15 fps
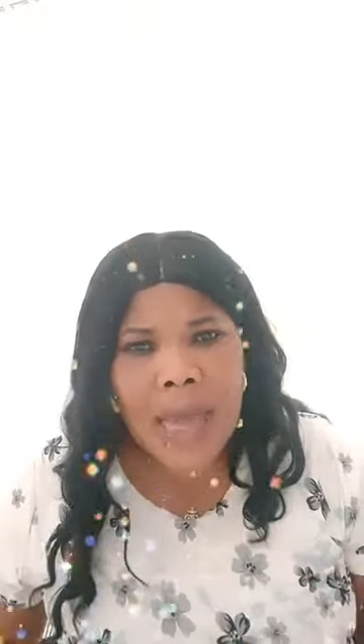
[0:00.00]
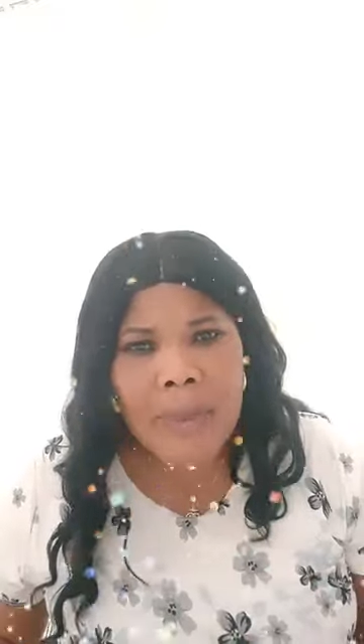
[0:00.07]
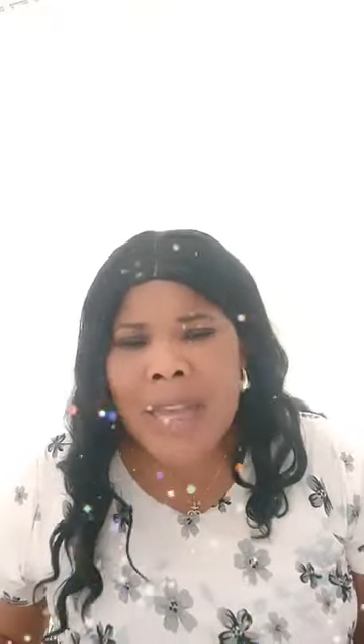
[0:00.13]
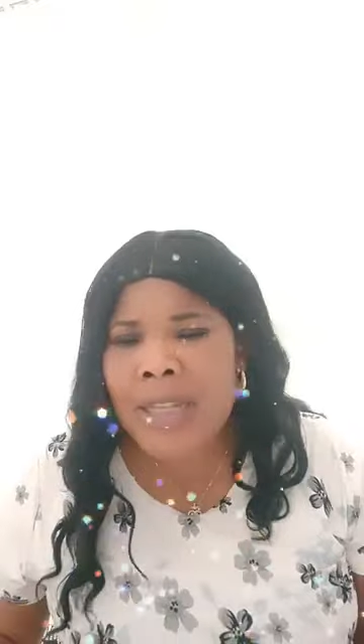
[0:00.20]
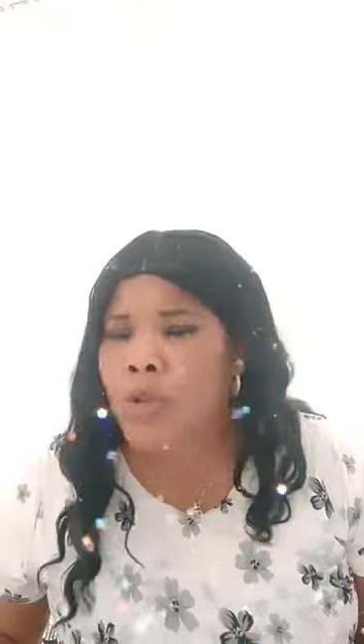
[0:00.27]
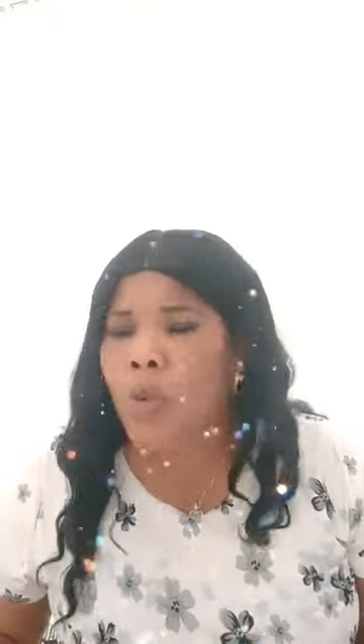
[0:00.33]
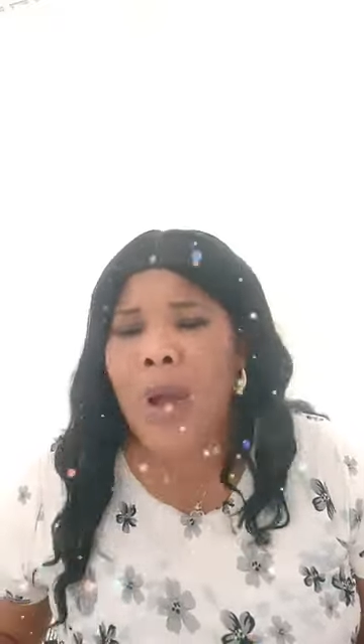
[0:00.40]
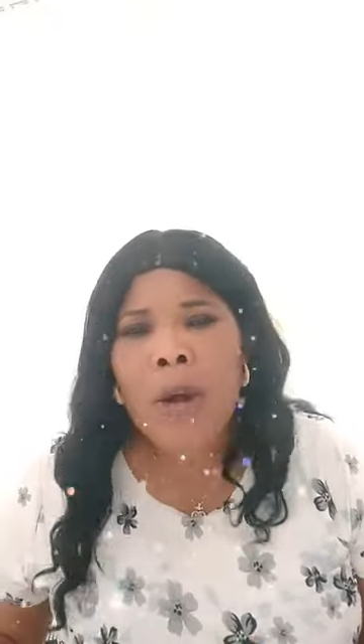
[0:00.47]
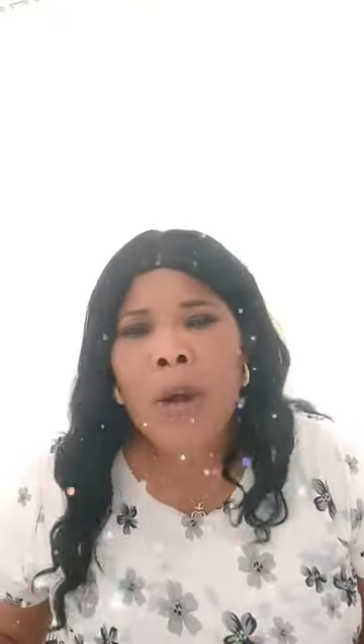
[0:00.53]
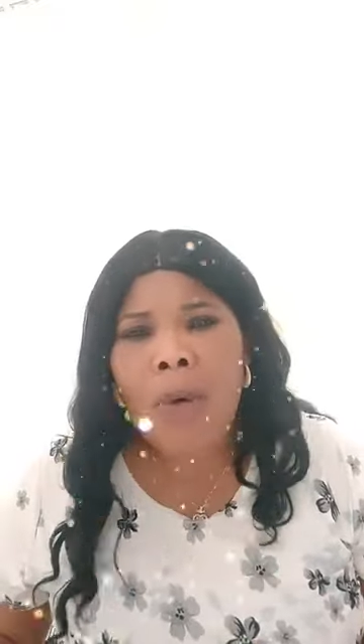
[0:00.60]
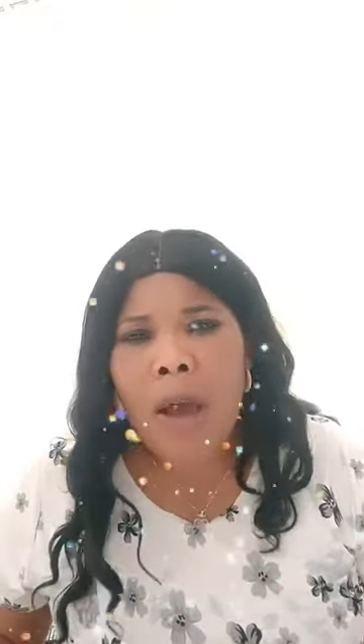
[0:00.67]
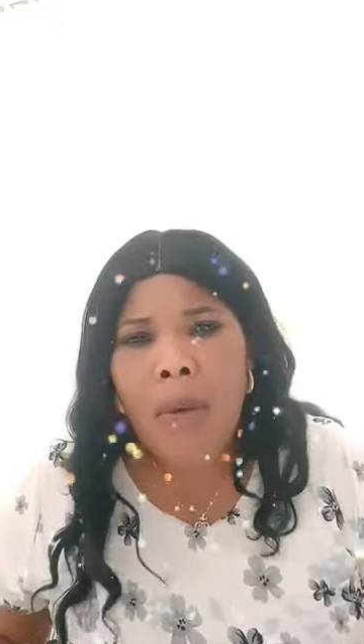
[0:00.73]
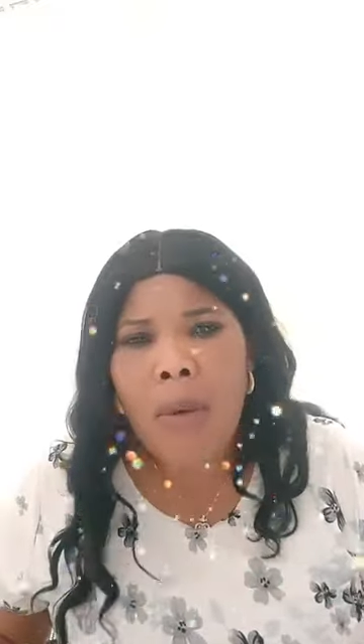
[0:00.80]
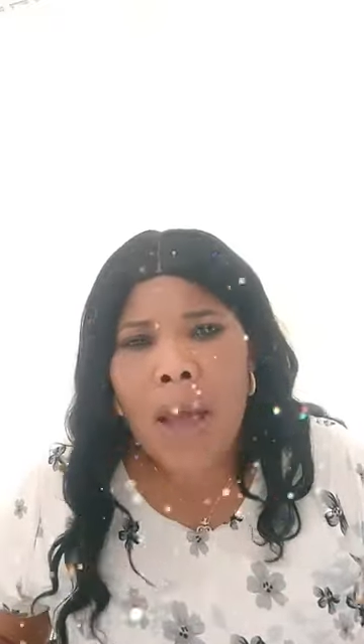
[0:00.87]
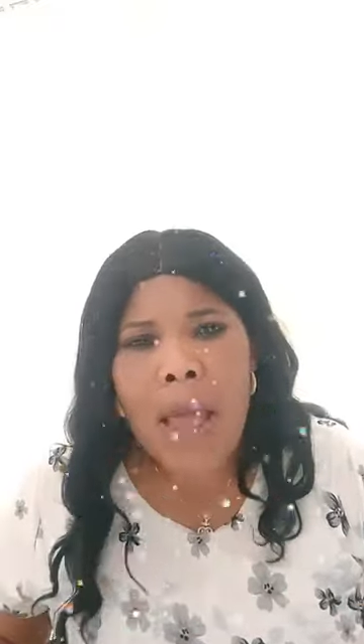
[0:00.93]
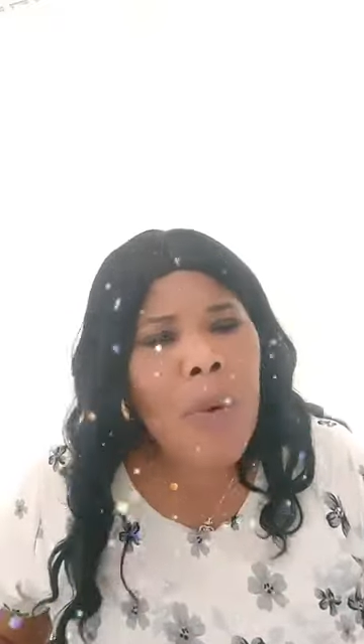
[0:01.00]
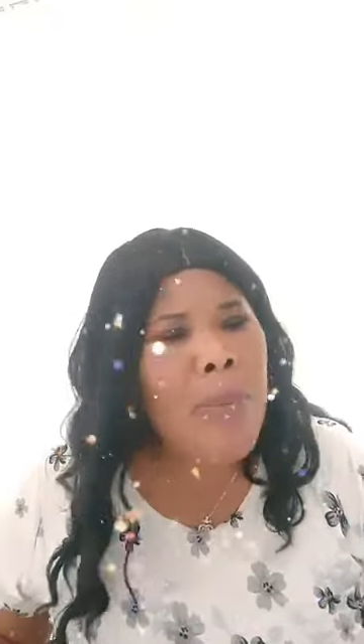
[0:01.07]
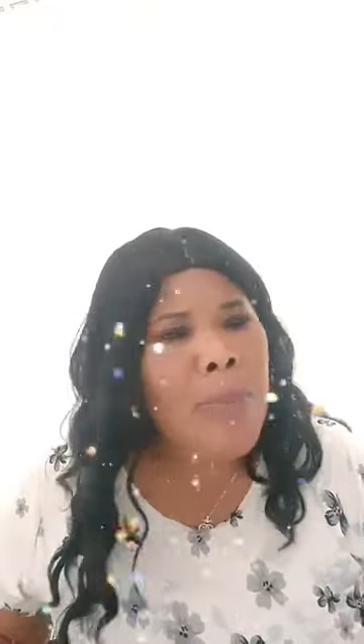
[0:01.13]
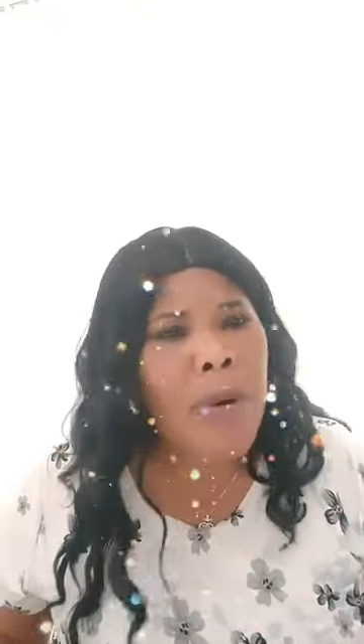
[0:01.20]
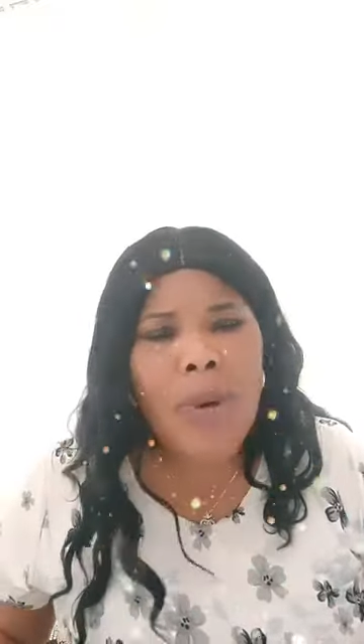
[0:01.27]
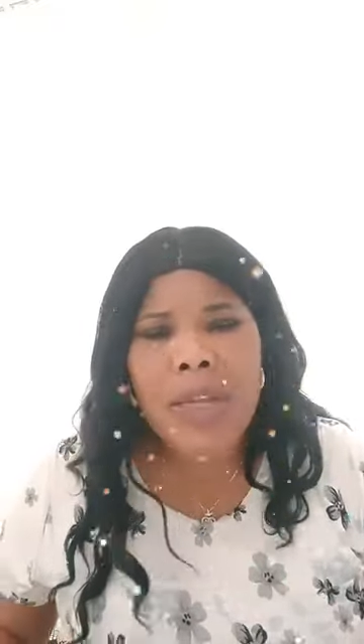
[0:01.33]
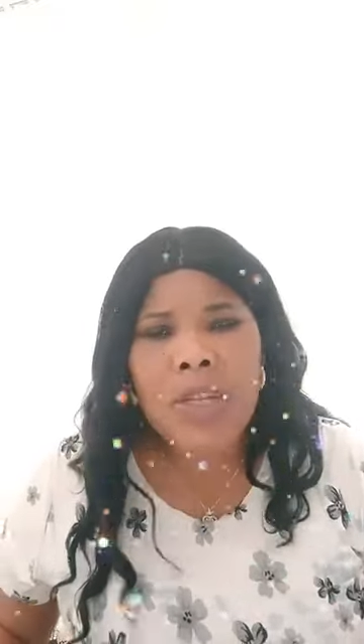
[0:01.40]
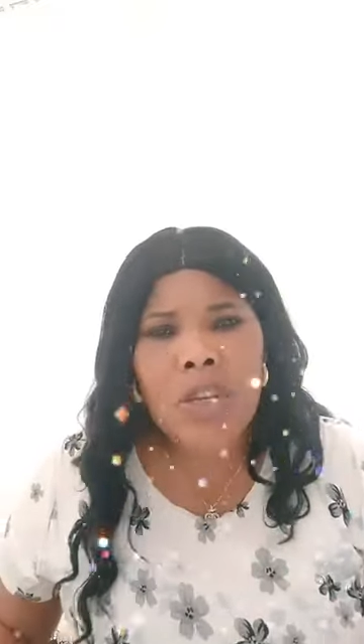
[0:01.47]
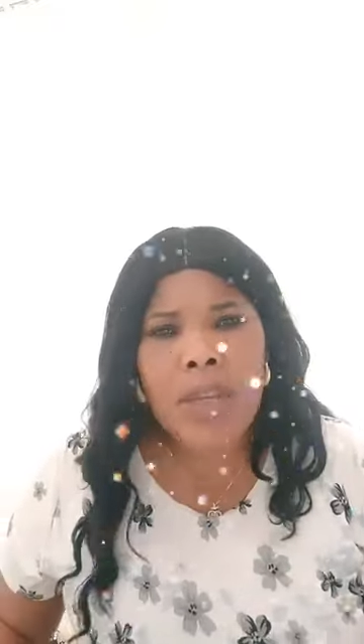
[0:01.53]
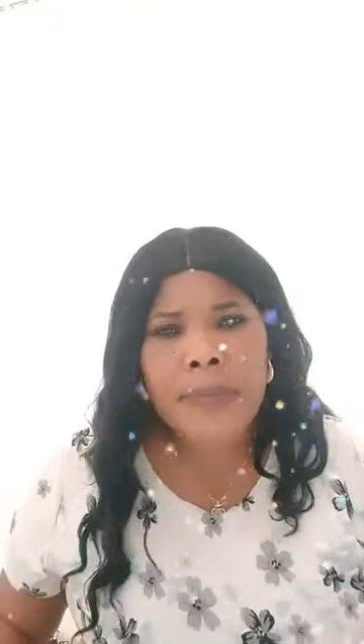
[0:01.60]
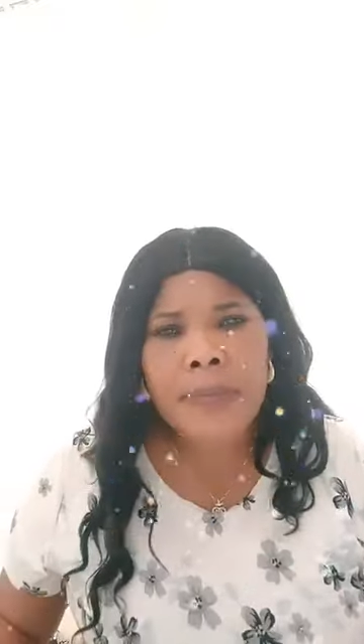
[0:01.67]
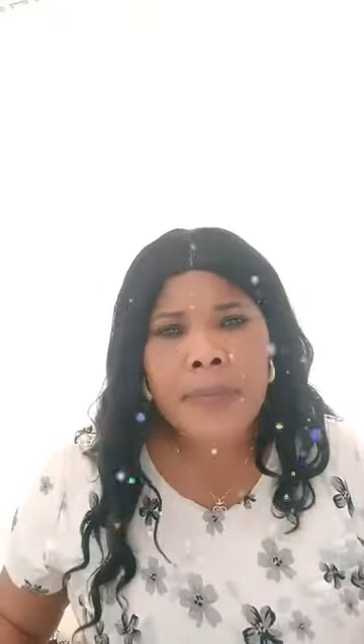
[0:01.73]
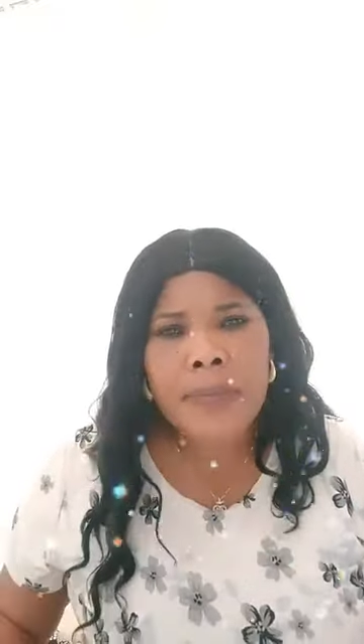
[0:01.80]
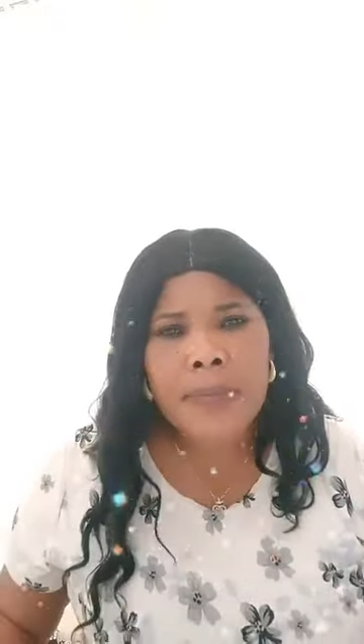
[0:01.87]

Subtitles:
I be so well, wow, I will be you.